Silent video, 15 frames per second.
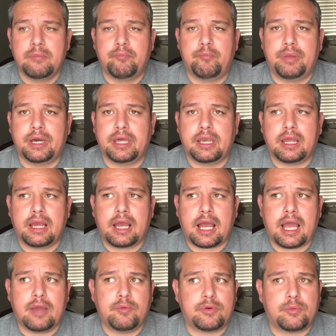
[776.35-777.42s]
but
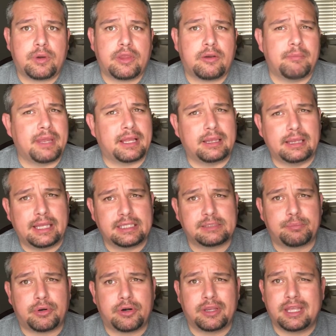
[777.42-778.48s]
I would rather make less
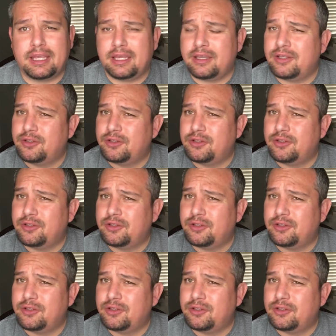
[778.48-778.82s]
per kid